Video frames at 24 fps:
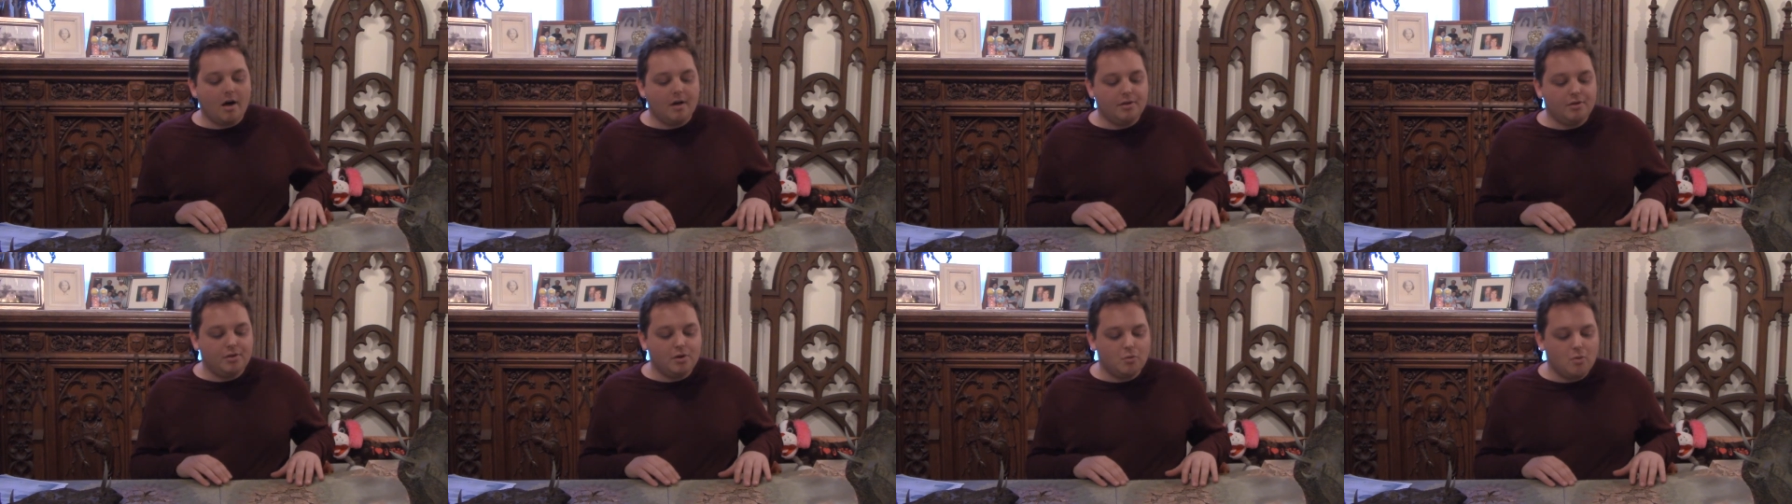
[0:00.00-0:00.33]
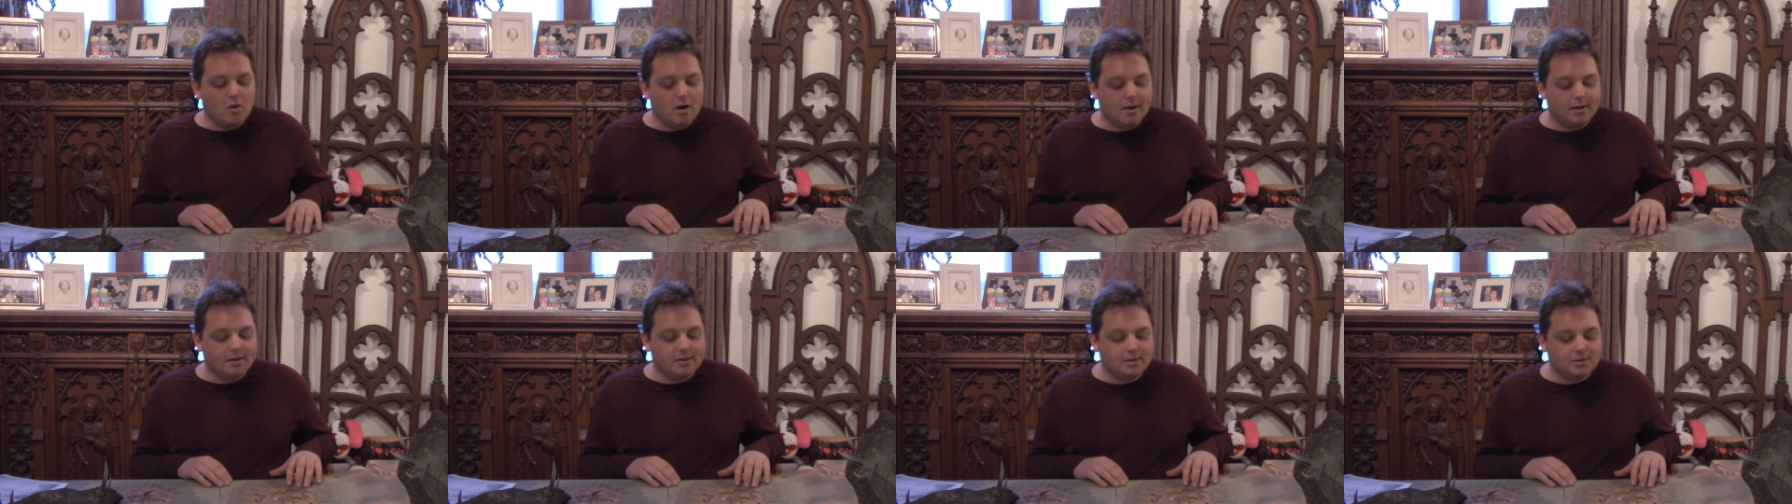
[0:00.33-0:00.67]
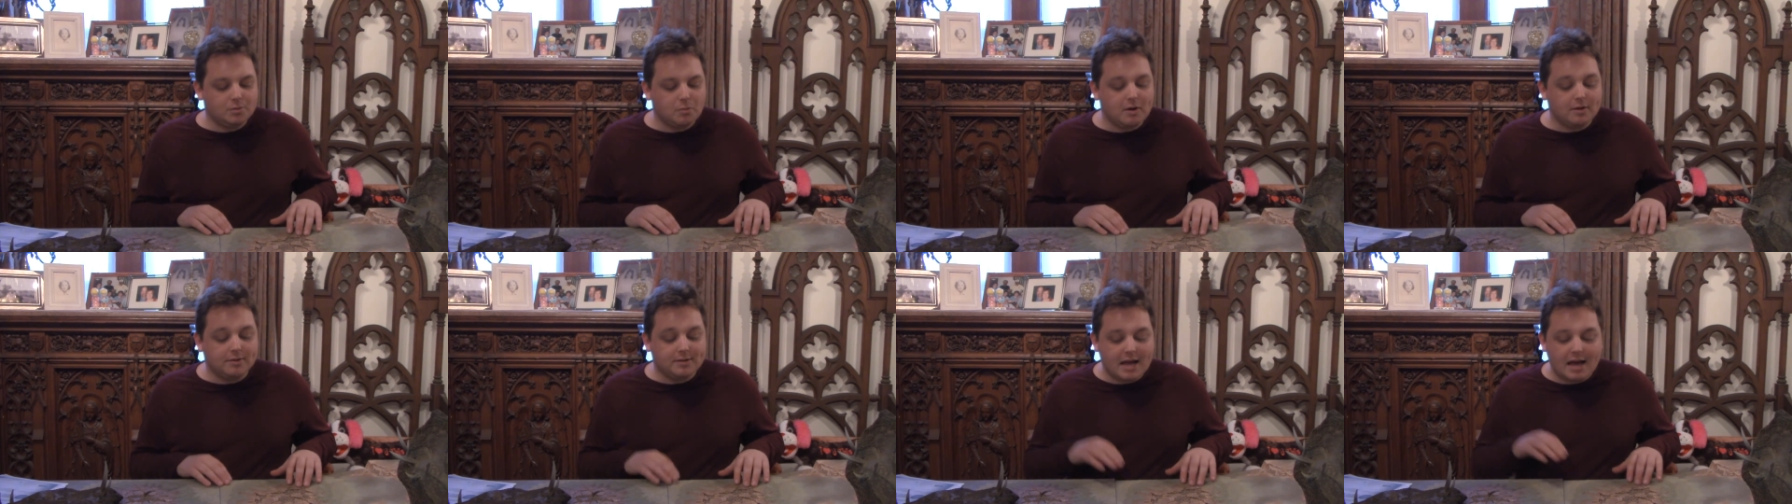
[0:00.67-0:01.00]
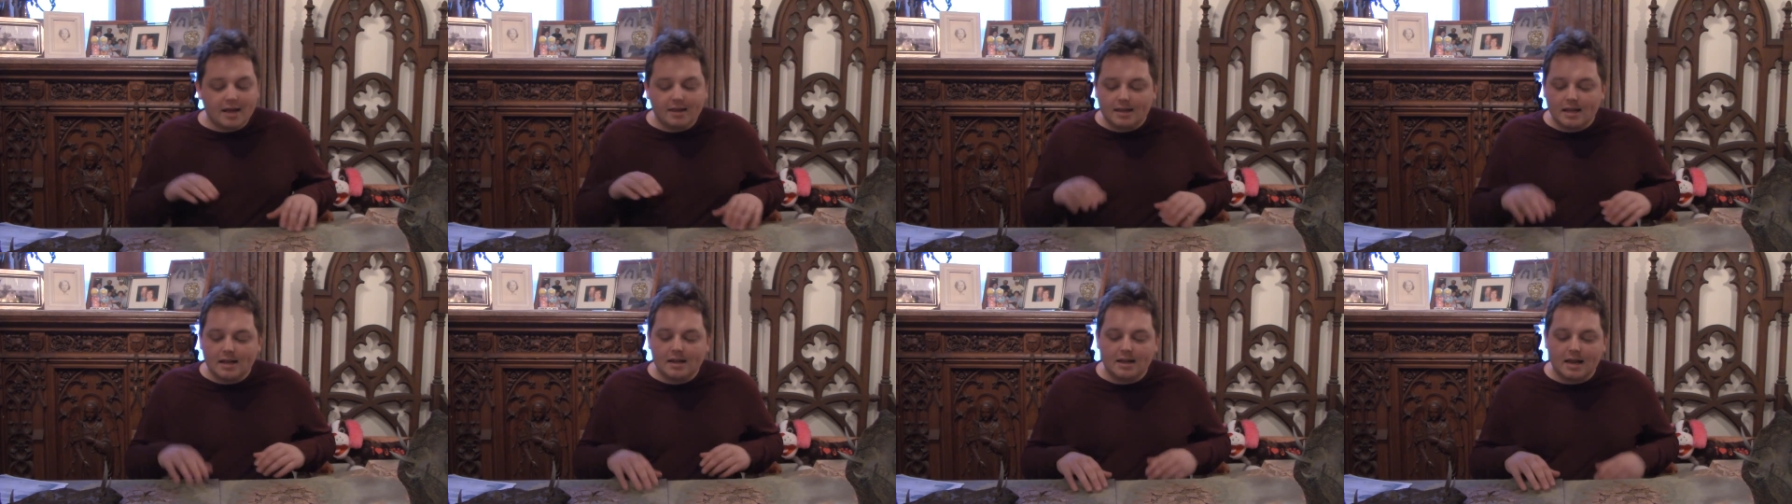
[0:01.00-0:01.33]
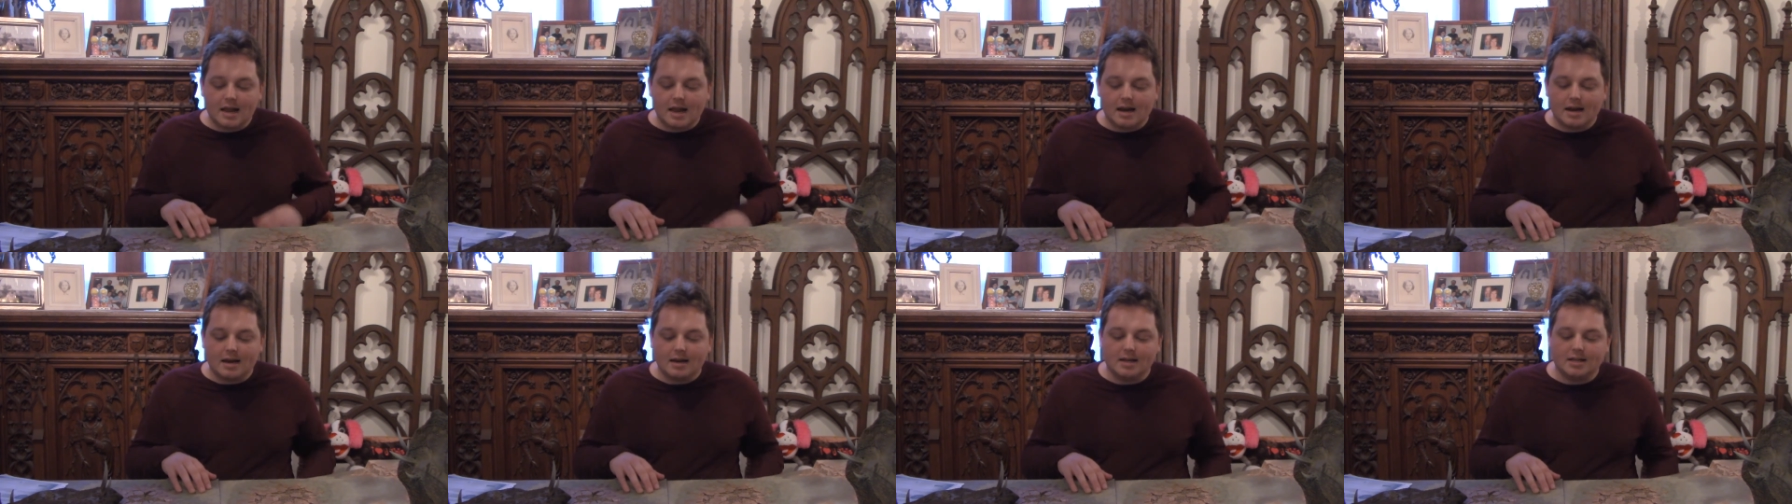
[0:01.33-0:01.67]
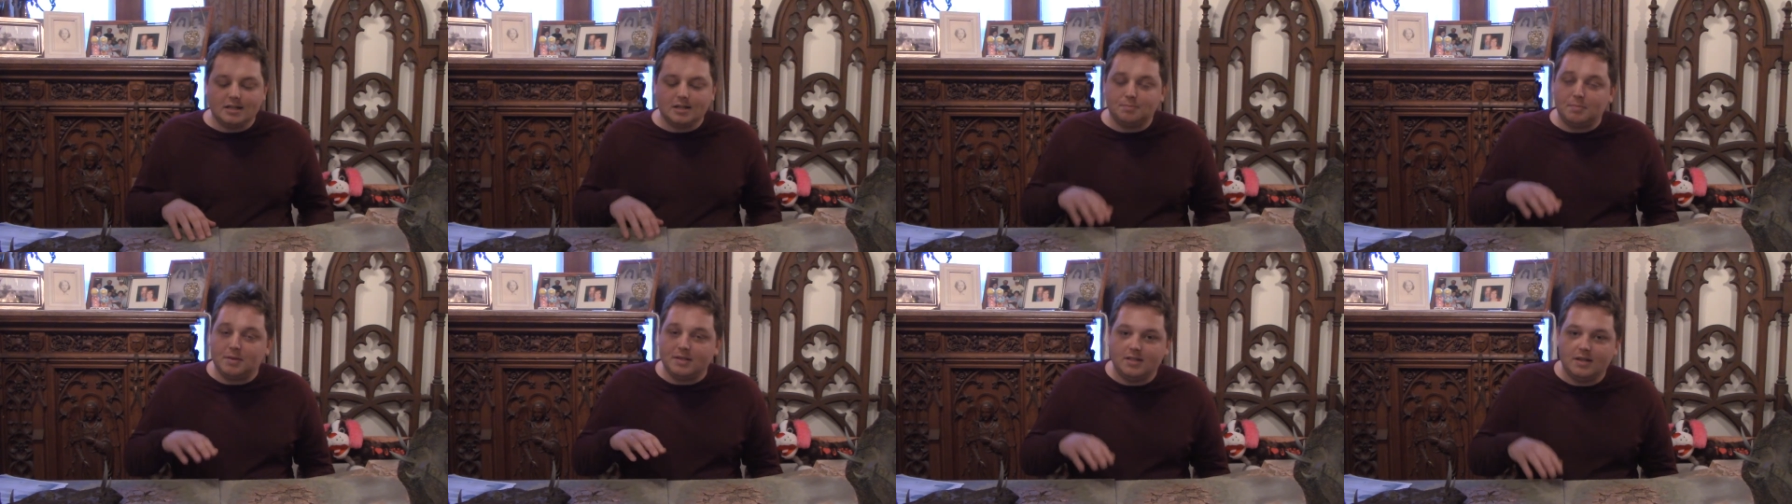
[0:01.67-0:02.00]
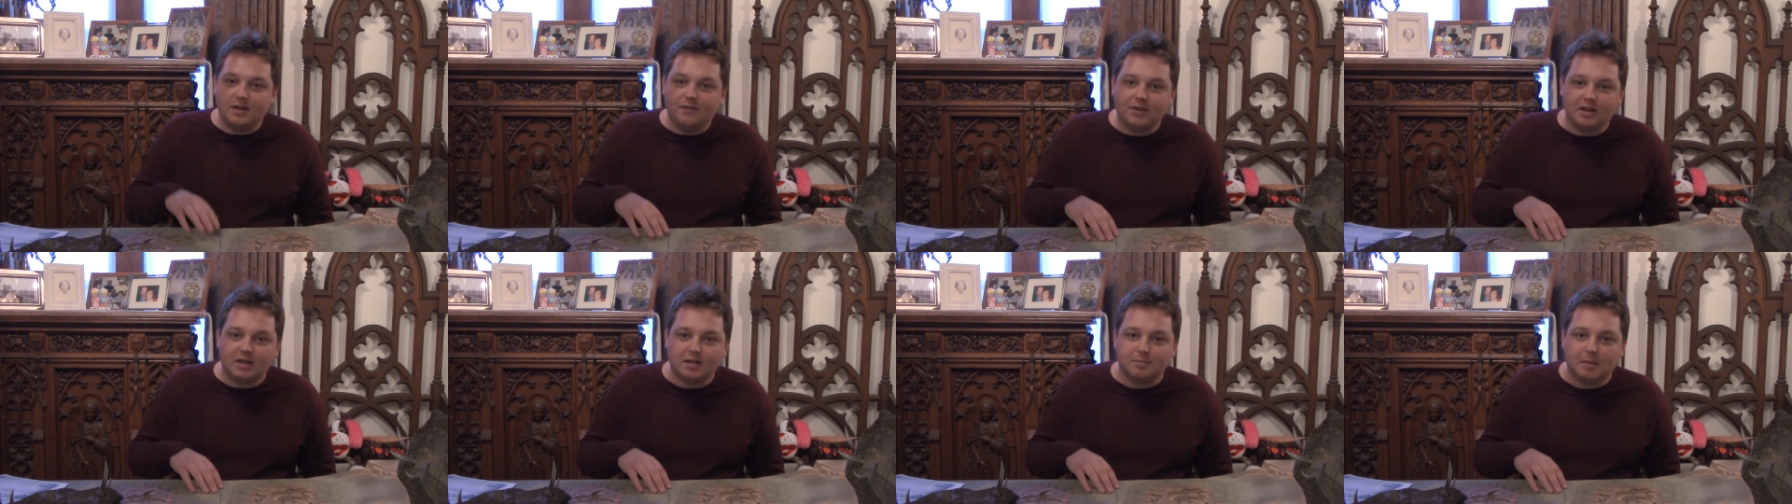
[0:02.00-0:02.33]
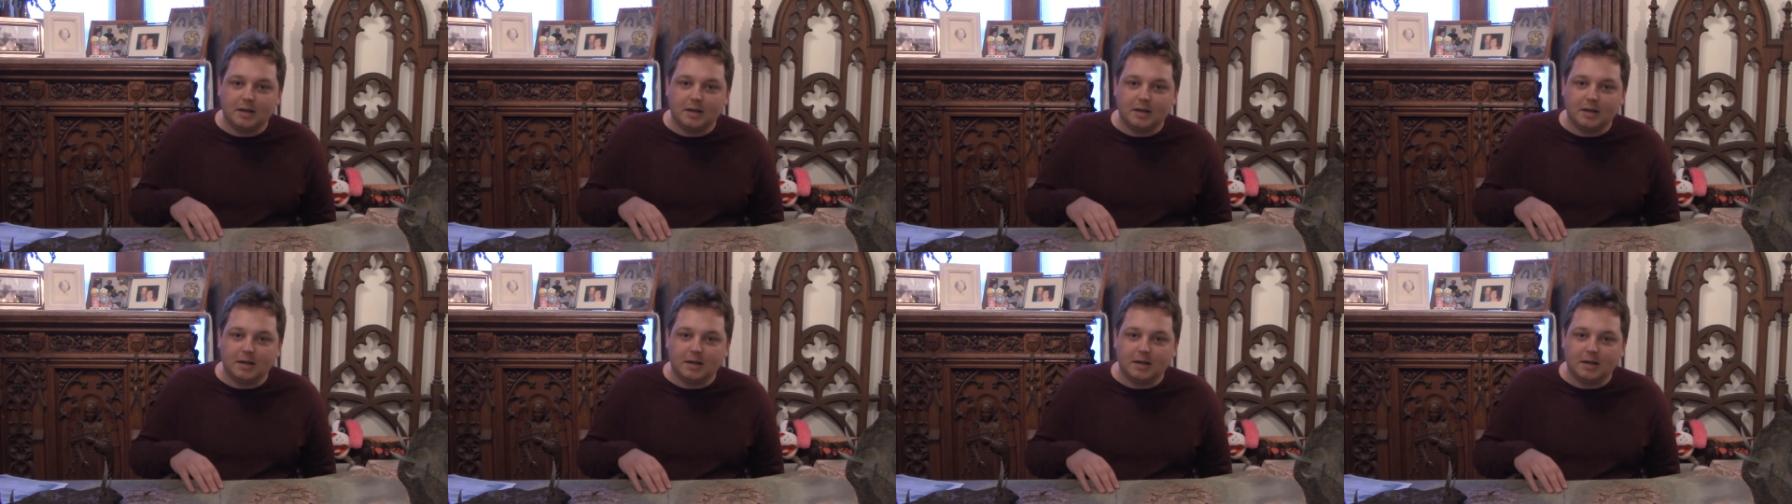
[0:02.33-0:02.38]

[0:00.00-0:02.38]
The ones, well, Death didn't get any specific